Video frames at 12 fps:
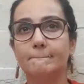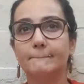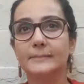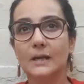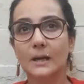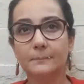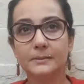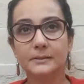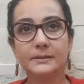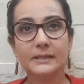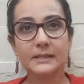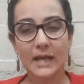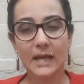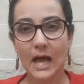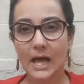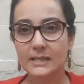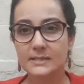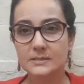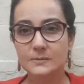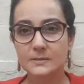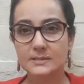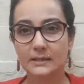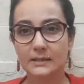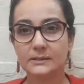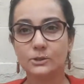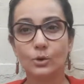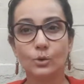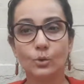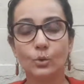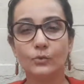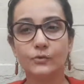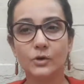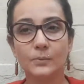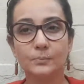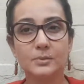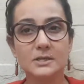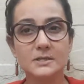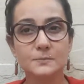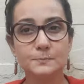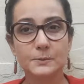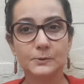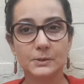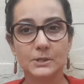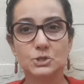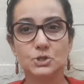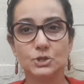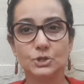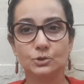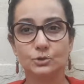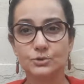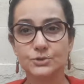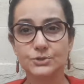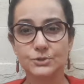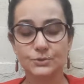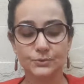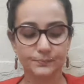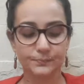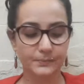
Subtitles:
Yeah, burning hands when suddenly, or over perspiration also